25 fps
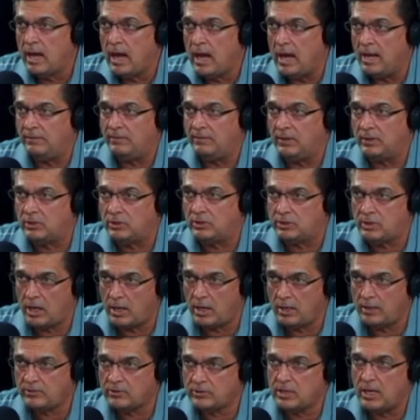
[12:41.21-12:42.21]
And the
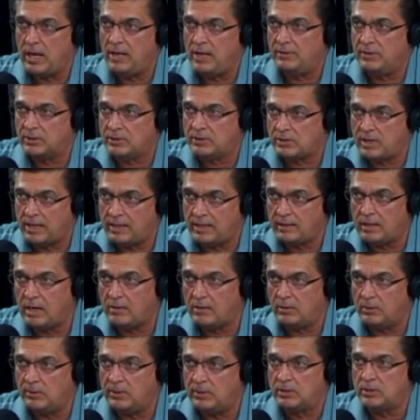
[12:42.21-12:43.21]
sheriffs and the state
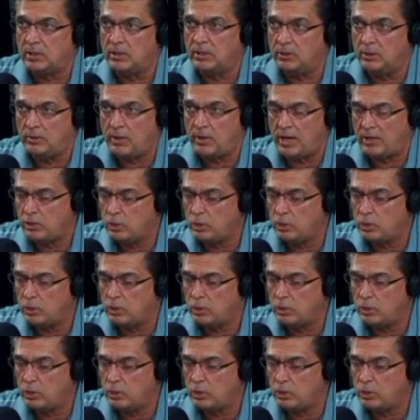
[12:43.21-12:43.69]
governments can do that.